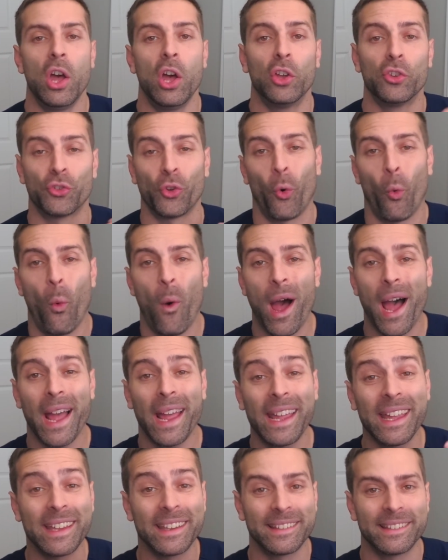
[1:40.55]
So why
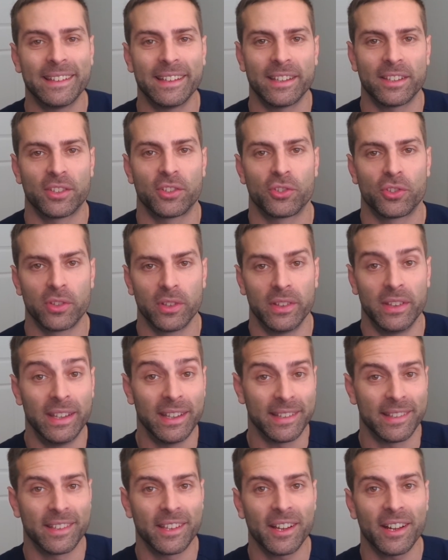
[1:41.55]
is this,
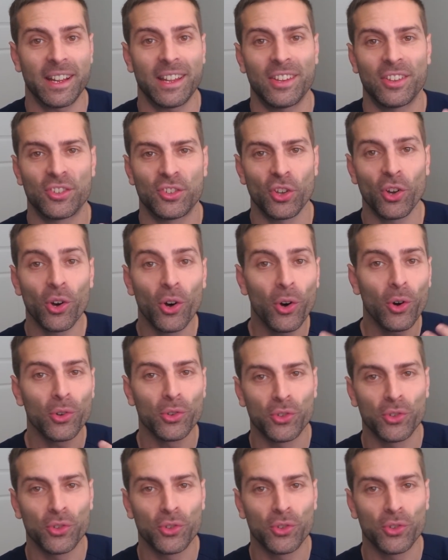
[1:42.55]
this study so,